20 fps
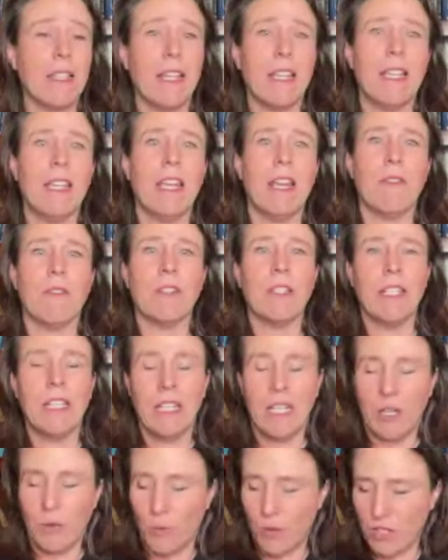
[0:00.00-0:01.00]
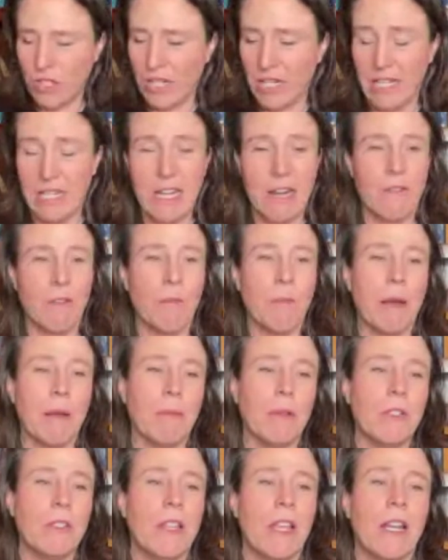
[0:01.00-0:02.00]
thing he ever did. He wished he had never
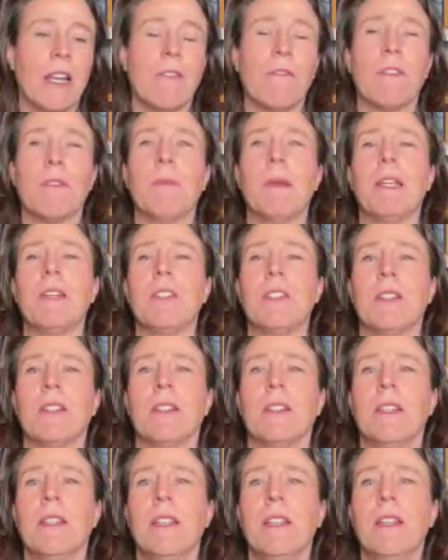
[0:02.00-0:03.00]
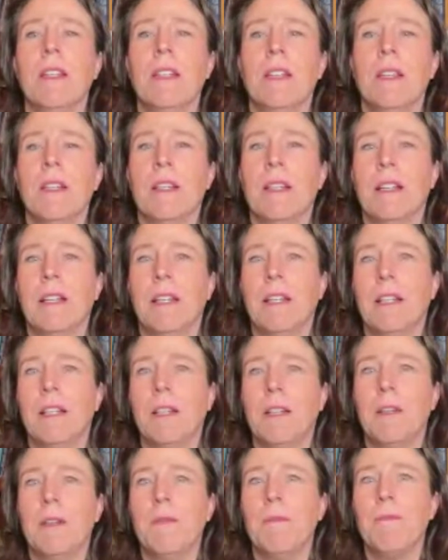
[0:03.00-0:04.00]
published that information.
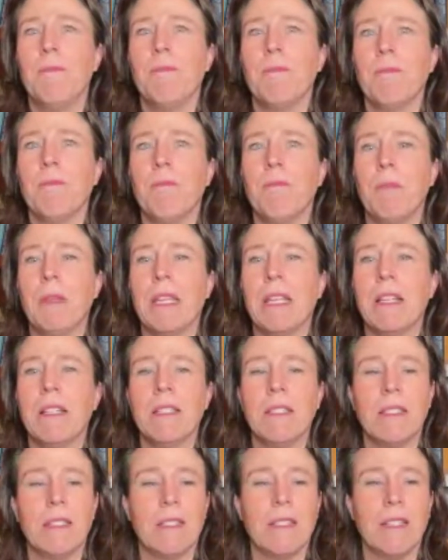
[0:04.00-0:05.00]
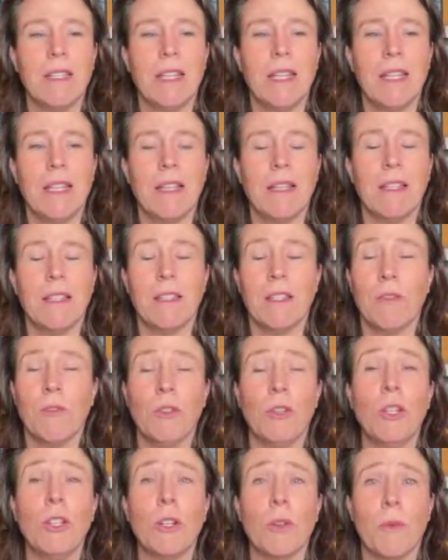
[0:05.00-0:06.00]
Because
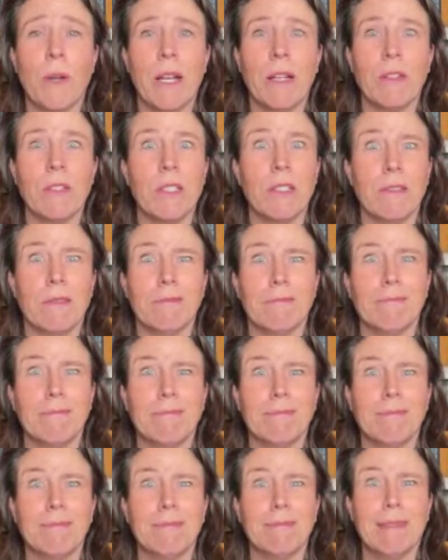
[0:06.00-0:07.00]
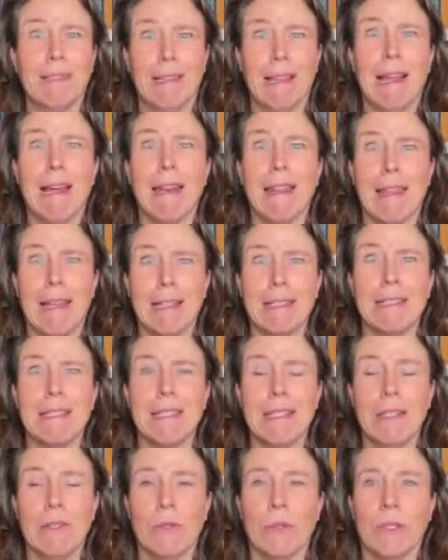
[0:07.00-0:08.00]
look around you. A lot of that
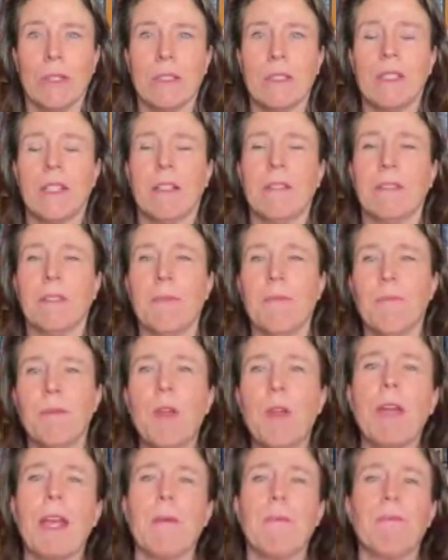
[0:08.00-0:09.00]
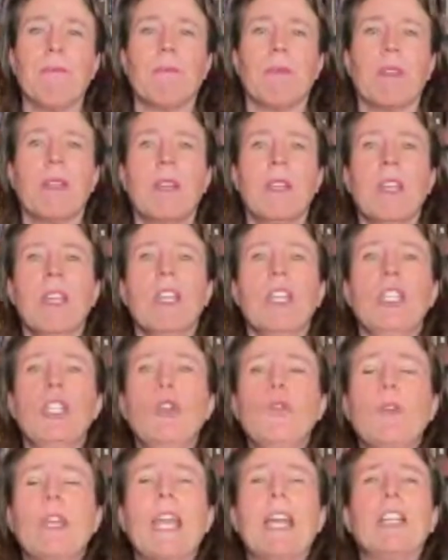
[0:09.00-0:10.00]
seed oil stuff. Okay.
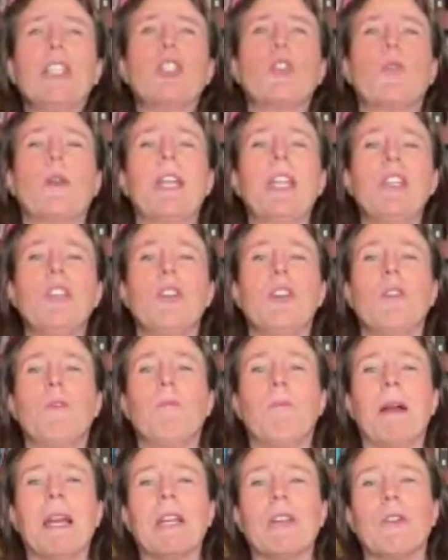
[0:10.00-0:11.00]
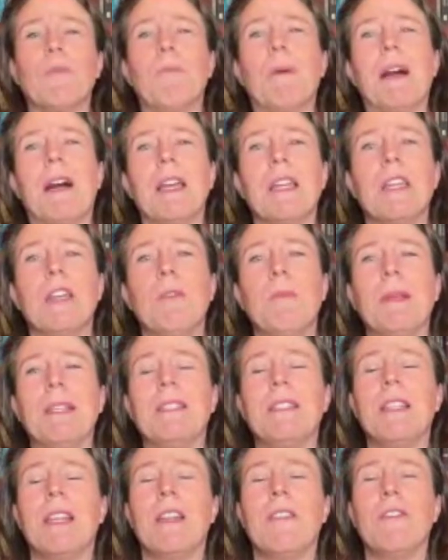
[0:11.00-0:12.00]
You can train your microbiome
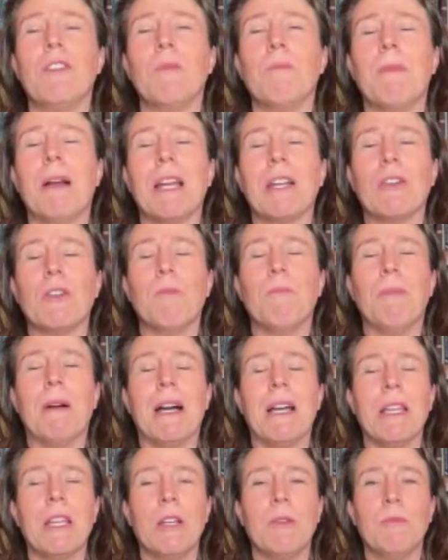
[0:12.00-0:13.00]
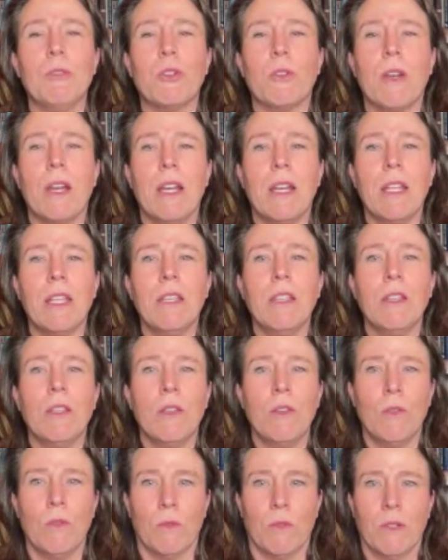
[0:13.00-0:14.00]
instead of your microbiome training
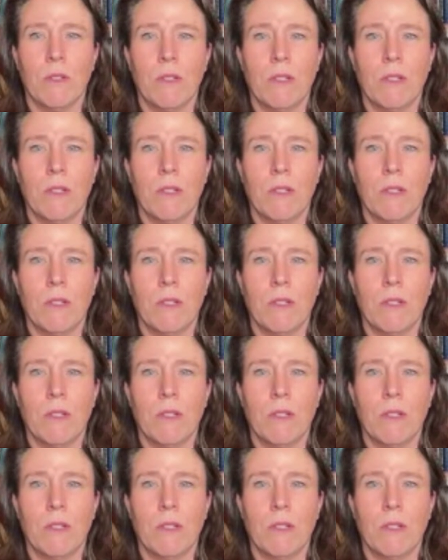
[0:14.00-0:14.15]
you.